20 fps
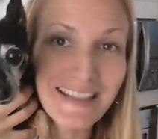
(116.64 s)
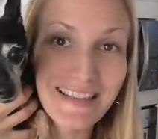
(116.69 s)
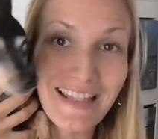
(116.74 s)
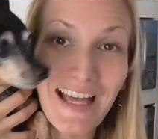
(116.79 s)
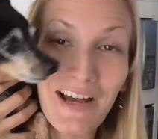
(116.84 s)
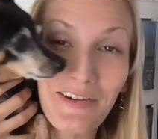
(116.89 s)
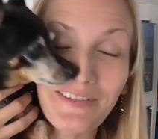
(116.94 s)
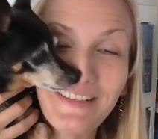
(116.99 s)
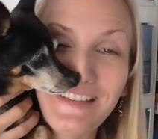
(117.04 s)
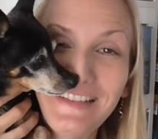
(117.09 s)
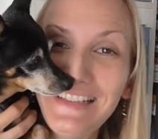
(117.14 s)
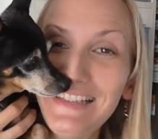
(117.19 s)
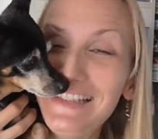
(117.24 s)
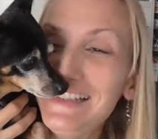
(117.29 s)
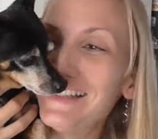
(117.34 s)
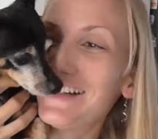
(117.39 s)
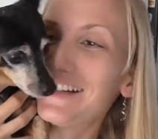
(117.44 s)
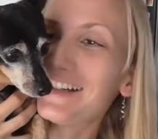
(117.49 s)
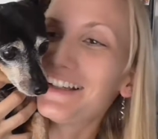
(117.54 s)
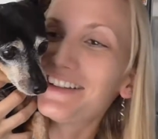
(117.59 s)
Now,
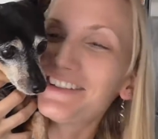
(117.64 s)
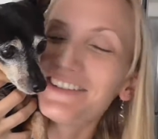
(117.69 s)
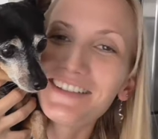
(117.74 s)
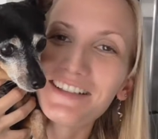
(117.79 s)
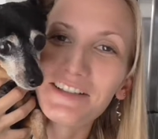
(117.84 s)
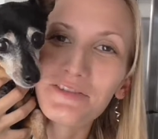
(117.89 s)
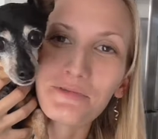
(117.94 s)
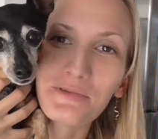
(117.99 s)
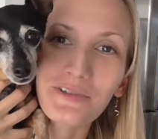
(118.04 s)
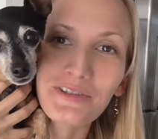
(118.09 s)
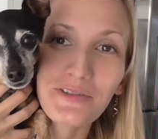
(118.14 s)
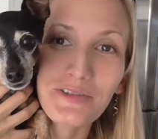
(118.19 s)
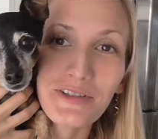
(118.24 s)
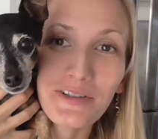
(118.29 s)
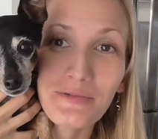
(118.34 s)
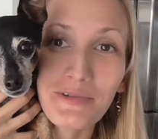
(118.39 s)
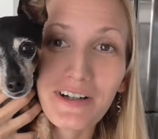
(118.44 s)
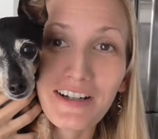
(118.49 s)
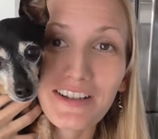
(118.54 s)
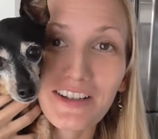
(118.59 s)
Nina here is
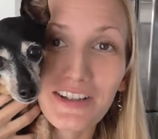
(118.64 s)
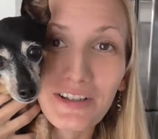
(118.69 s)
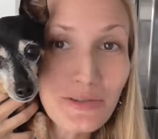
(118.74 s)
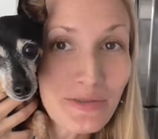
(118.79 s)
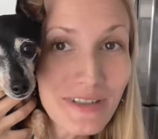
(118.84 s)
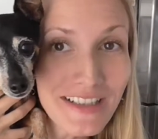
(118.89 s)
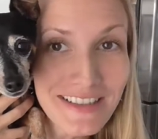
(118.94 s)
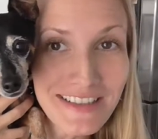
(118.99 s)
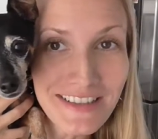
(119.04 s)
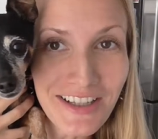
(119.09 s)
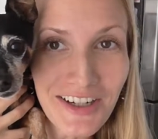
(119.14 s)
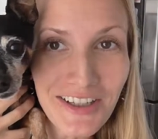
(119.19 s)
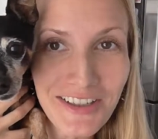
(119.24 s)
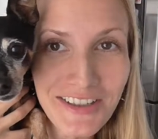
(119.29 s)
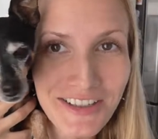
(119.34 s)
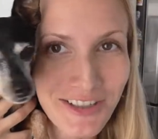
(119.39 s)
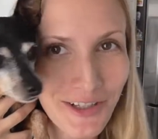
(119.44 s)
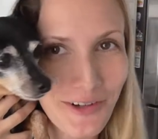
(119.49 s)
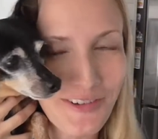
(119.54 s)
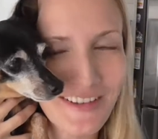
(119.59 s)
wondering where the treats are,
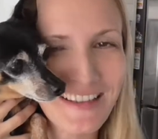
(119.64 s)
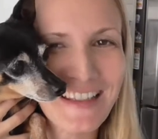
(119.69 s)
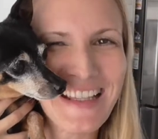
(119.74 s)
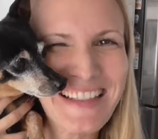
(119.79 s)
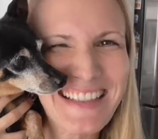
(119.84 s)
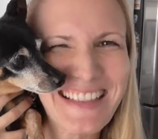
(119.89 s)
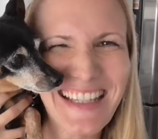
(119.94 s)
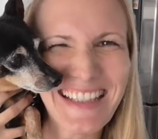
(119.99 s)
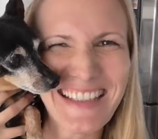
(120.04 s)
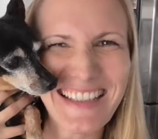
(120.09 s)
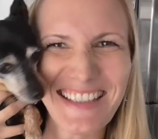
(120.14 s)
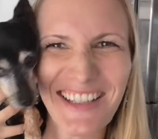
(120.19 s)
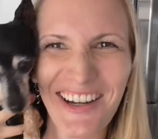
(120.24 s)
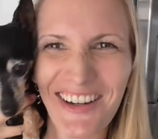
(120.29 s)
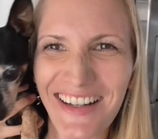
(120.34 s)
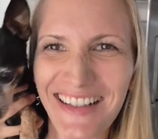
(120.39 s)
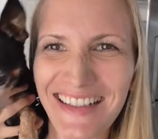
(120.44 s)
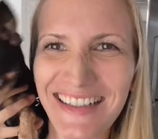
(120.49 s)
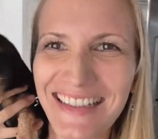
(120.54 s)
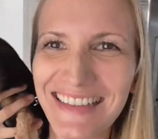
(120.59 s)
so let's get
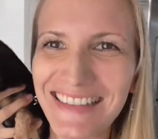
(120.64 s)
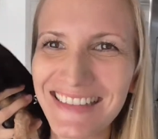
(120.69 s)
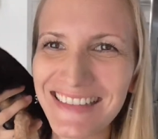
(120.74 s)
started.